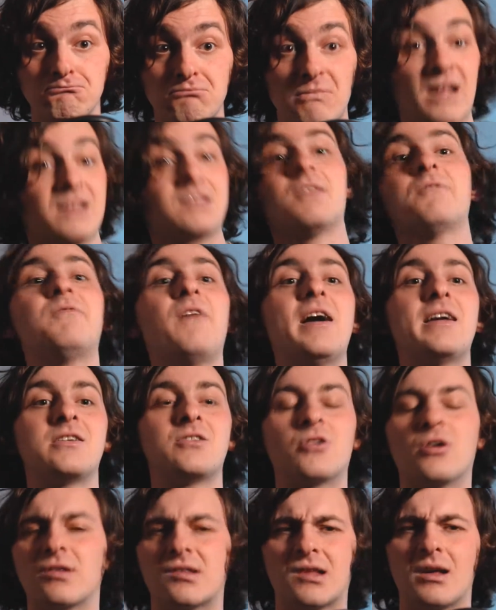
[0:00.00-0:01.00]
It's a fine
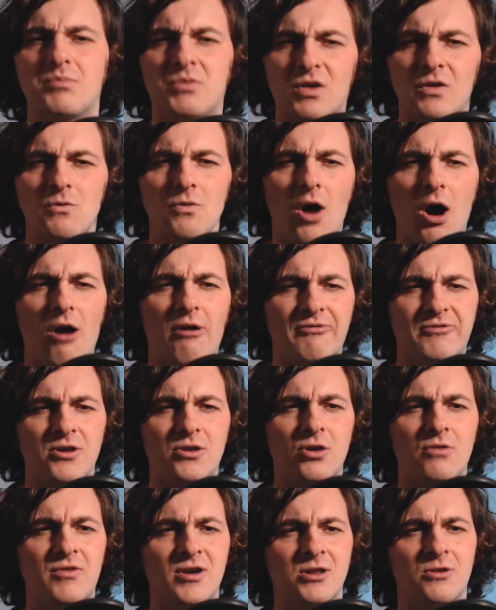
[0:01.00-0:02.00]
concept, too
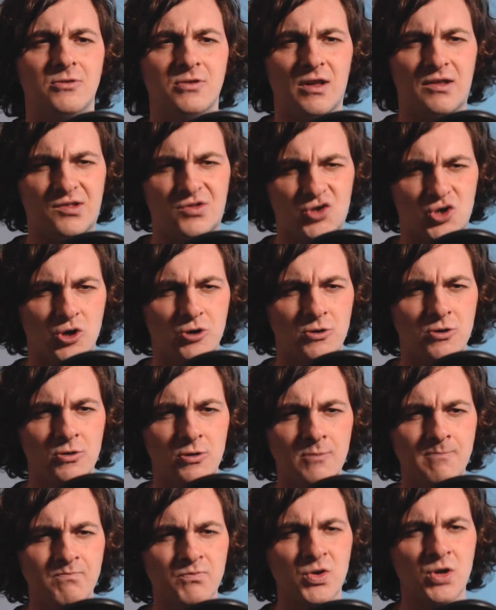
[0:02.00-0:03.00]
often overlooked. It's
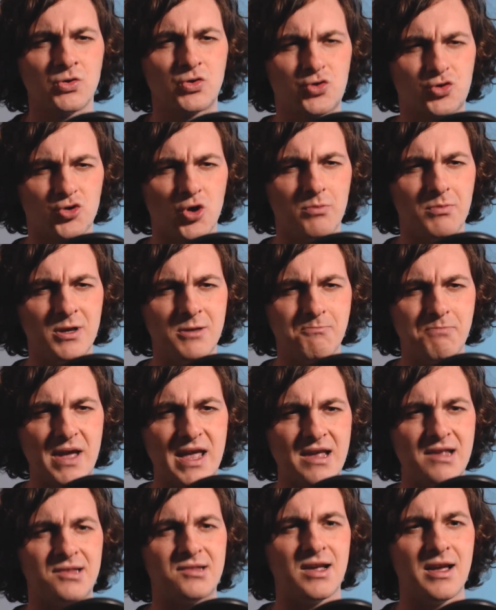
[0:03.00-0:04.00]
jungle, drum and
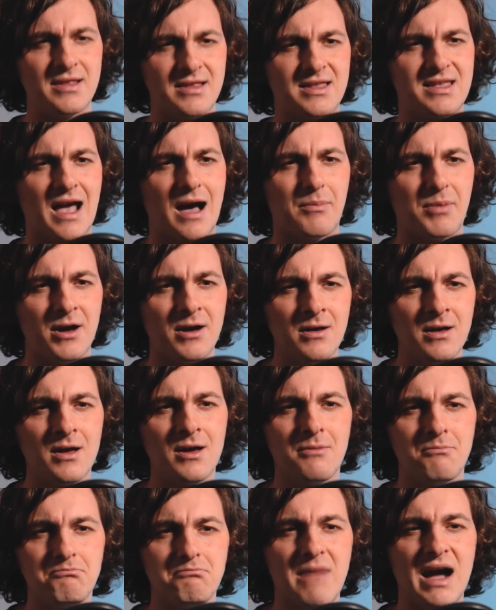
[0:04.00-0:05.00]
bass and gabba,
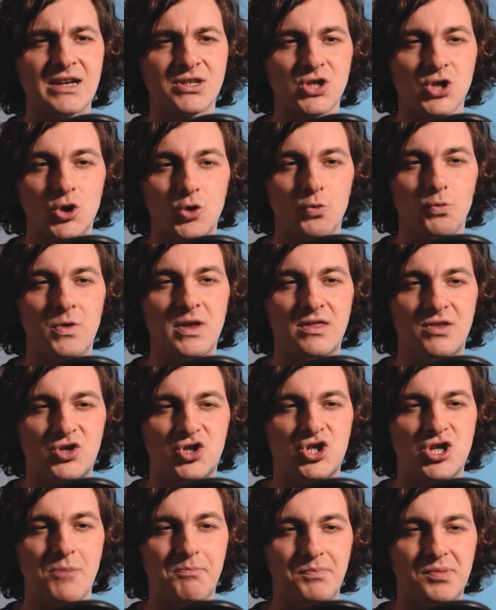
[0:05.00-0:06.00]
mashed with
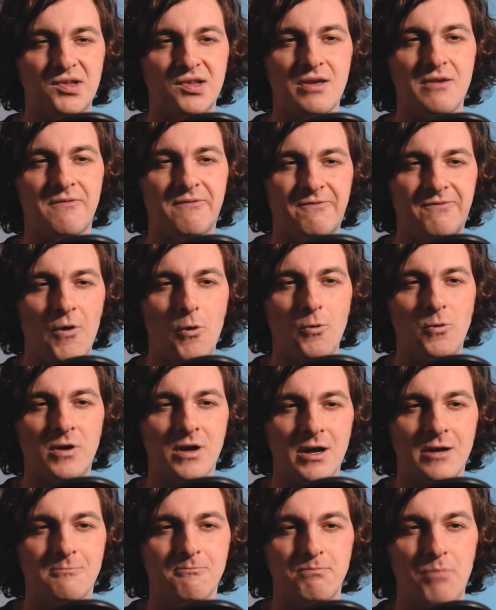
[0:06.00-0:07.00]
gypsy, folk
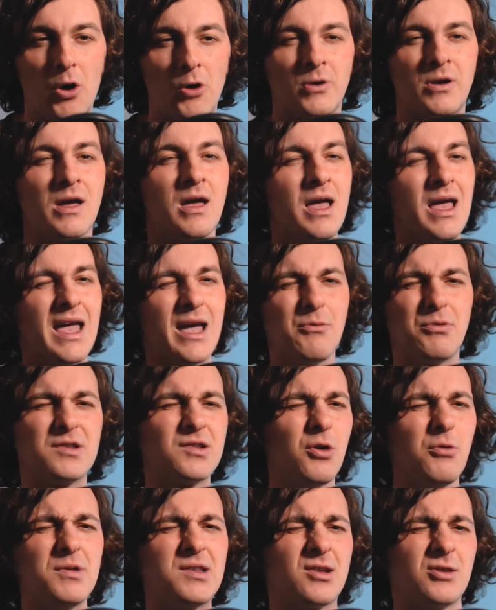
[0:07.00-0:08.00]
and punk. It was
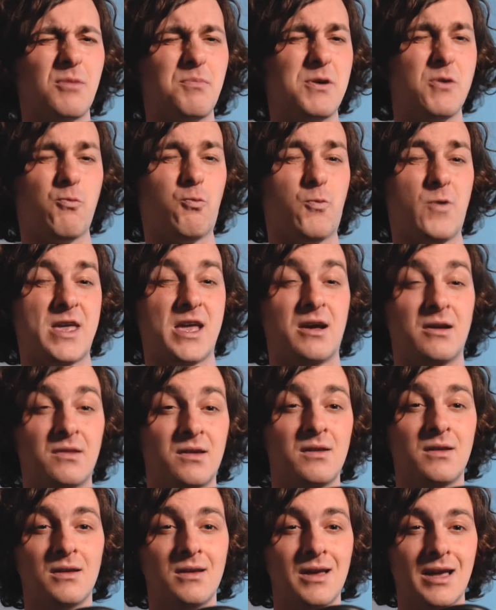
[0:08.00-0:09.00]
always going to be weird,
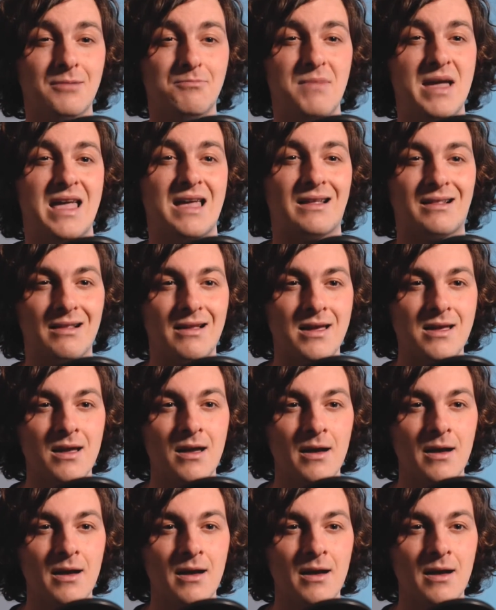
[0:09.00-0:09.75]
admittedly.